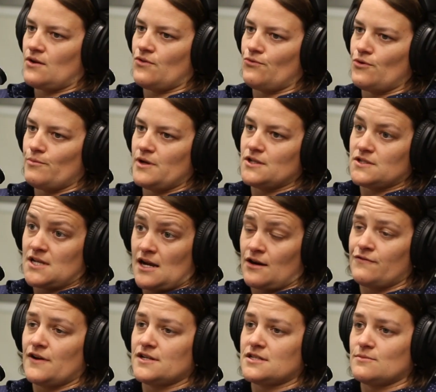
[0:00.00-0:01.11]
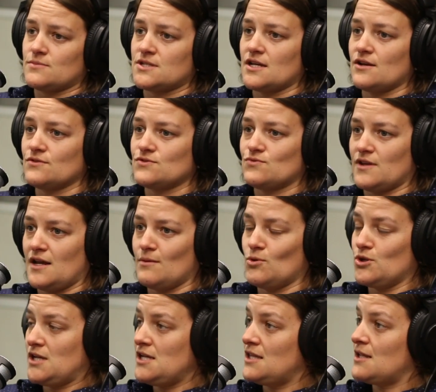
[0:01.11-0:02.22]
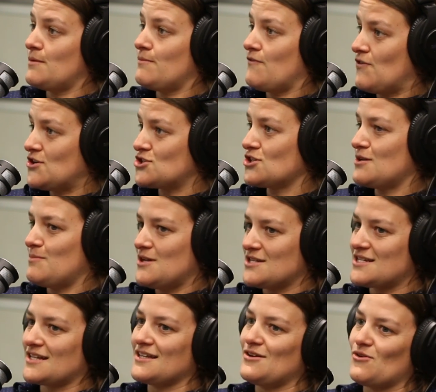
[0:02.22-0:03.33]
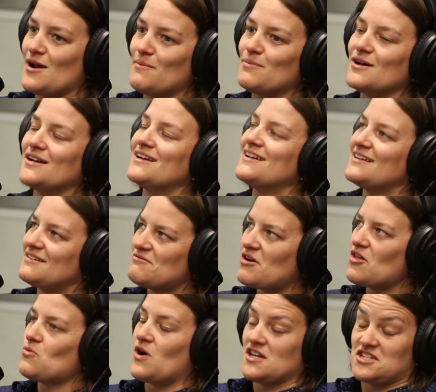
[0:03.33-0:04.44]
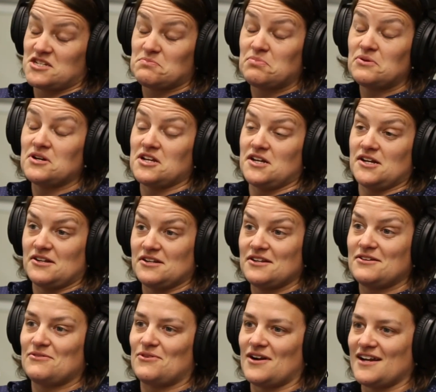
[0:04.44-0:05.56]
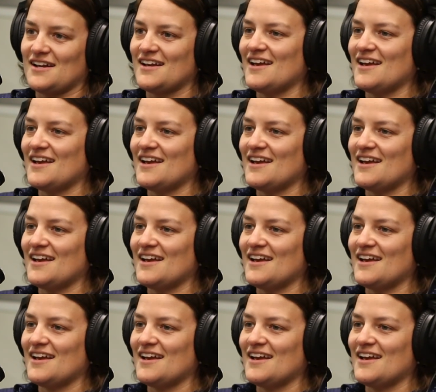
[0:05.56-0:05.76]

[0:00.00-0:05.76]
of the rumen and sacrifice themselves for the animal to eat them eventually, basically, right? But otherwise, it's pretty good, right?